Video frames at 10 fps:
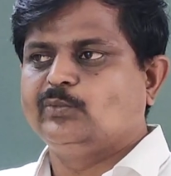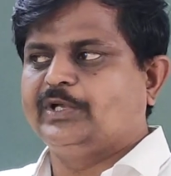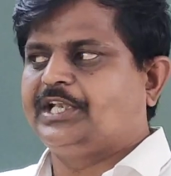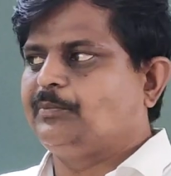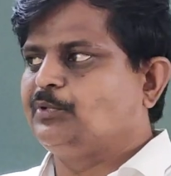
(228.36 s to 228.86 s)

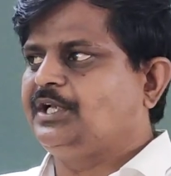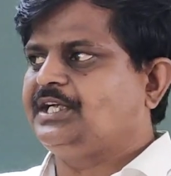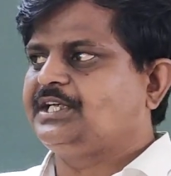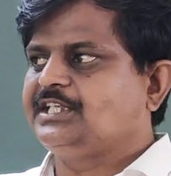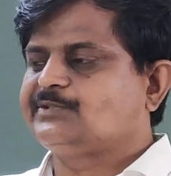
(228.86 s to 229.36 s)
When a
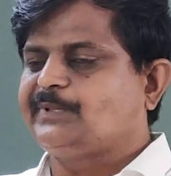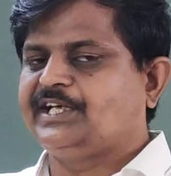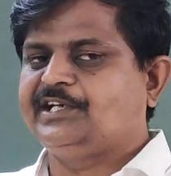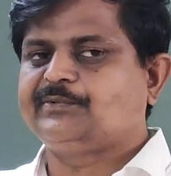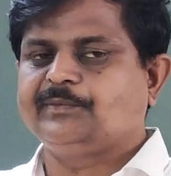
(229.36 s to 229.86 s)
bullet is
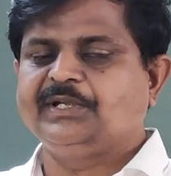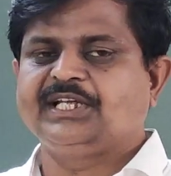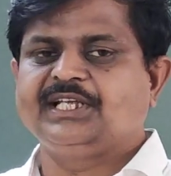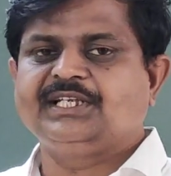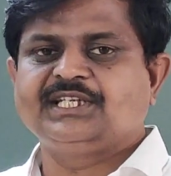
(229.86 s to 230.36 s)
fired from a
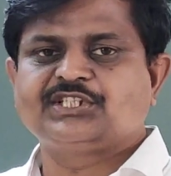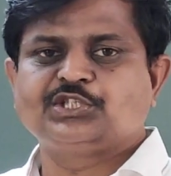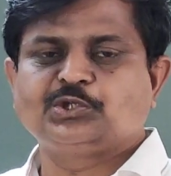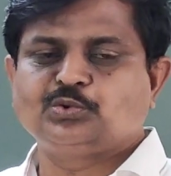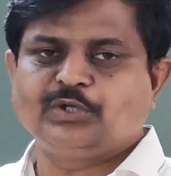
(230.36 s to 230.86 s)
gun, is
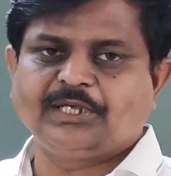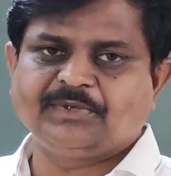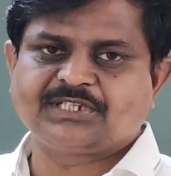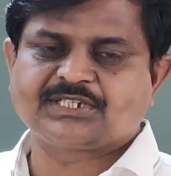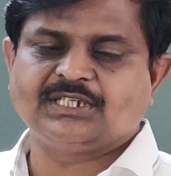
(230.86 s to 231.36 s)

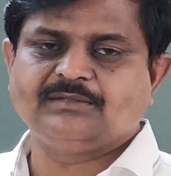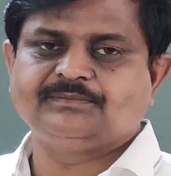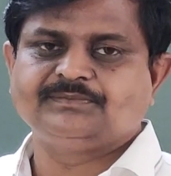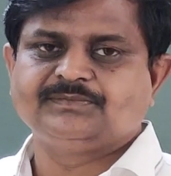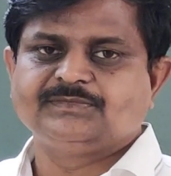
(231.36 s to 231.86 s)
two-dimensional.
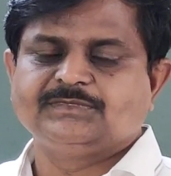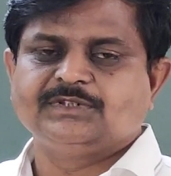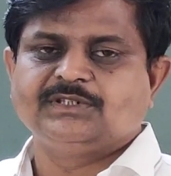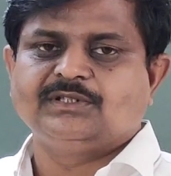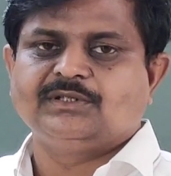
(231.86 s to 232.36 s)

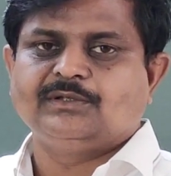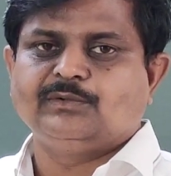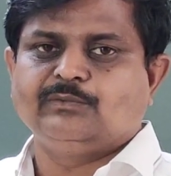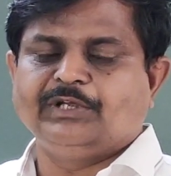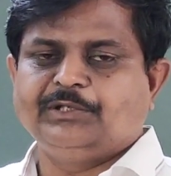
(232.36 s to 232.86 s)

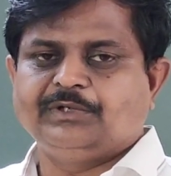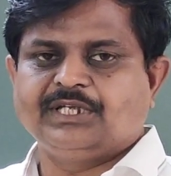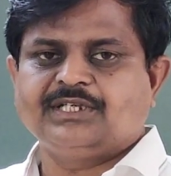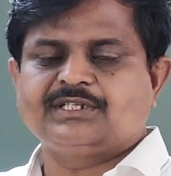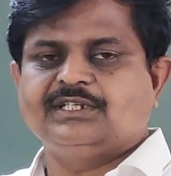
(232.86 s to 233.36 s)
When you
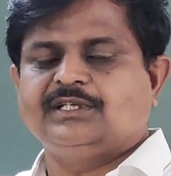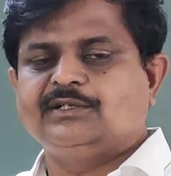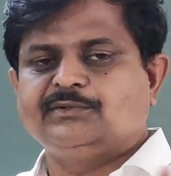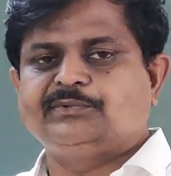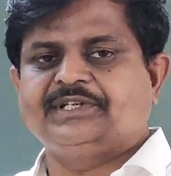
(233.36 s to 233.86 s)
hit
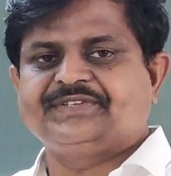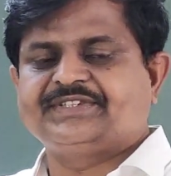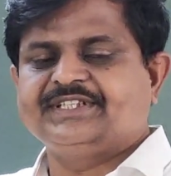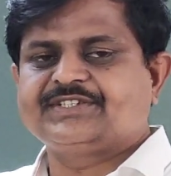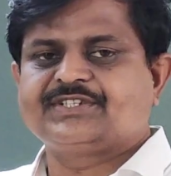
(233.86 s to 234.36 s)
for a
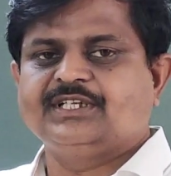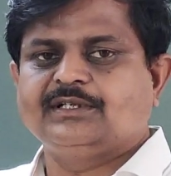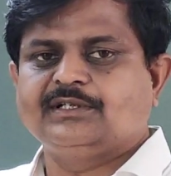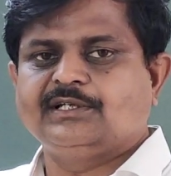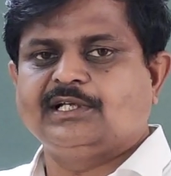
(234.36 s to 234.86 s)
six,
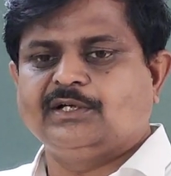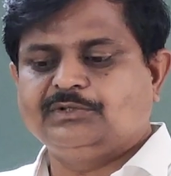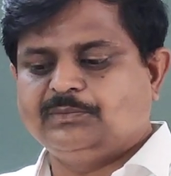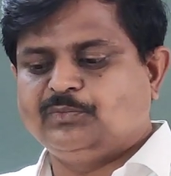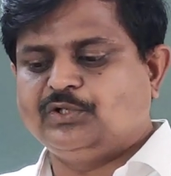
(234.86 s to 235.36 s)

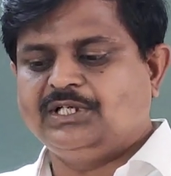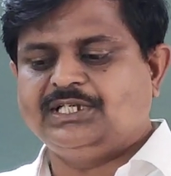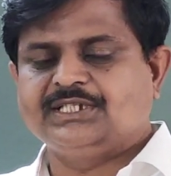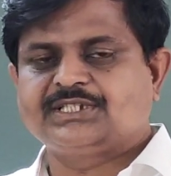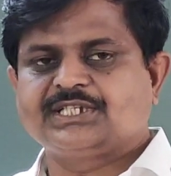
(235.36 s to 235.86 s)
how the ball
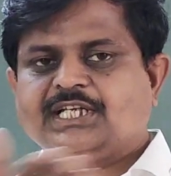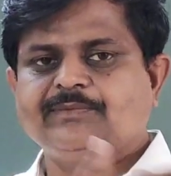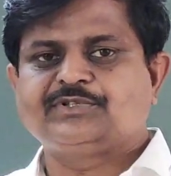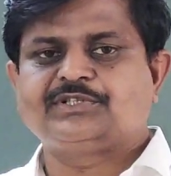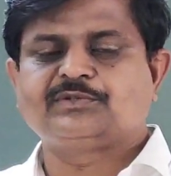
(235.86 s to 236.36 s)

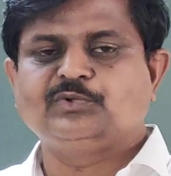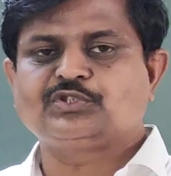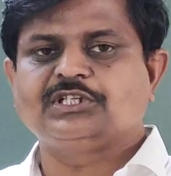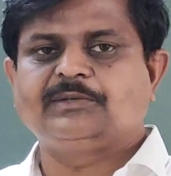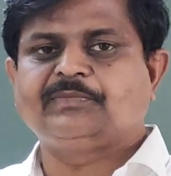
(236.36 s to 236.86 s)
describes its
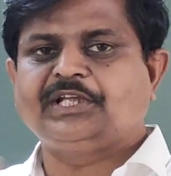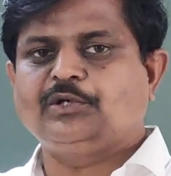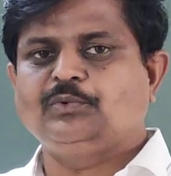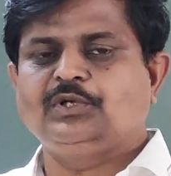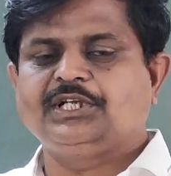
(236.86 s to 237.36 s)
motion?
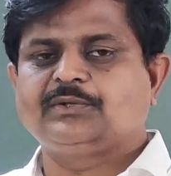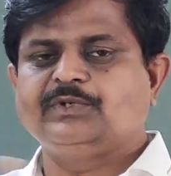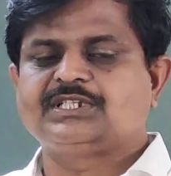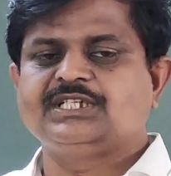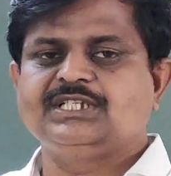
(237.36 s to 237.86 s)
Parabolic,
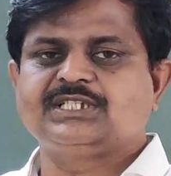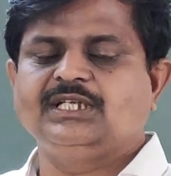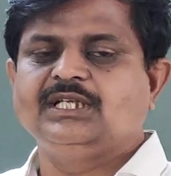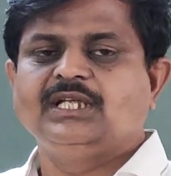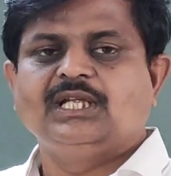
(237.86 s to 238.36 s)
which is
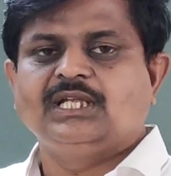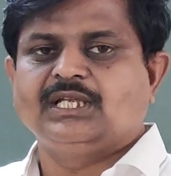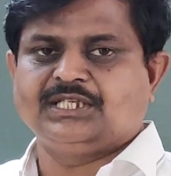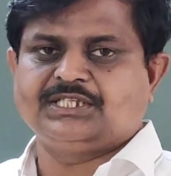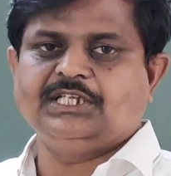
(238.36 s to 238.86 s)

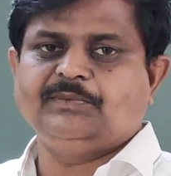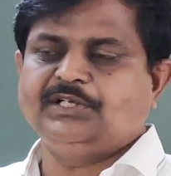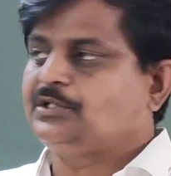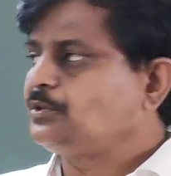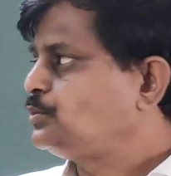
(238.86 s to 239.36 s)
nothing
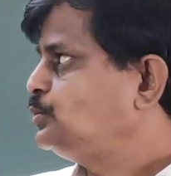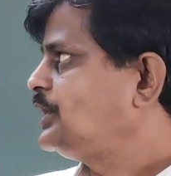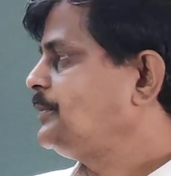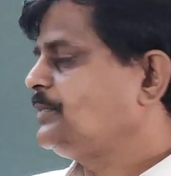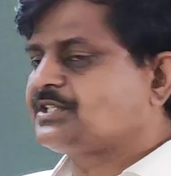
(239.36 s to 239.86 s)
but
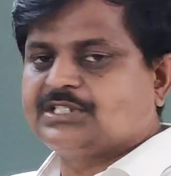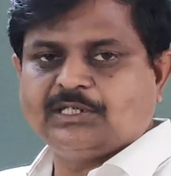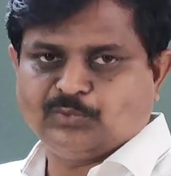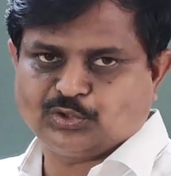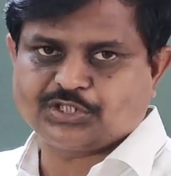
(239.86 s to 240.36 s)

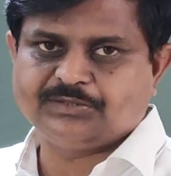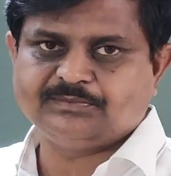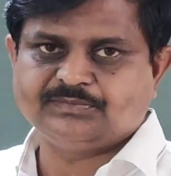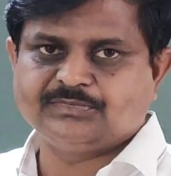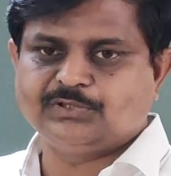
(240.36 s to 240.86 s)
two-dimensional motion.
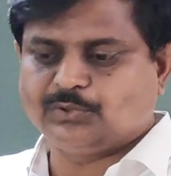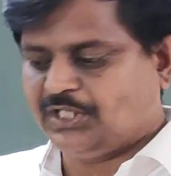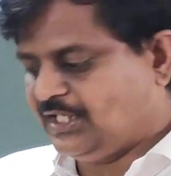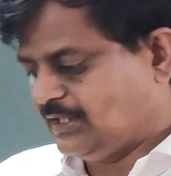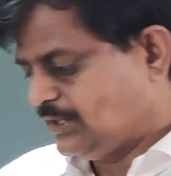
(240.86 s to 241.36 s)

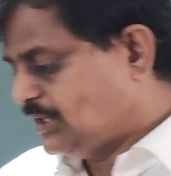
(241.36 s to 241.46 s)
Okay,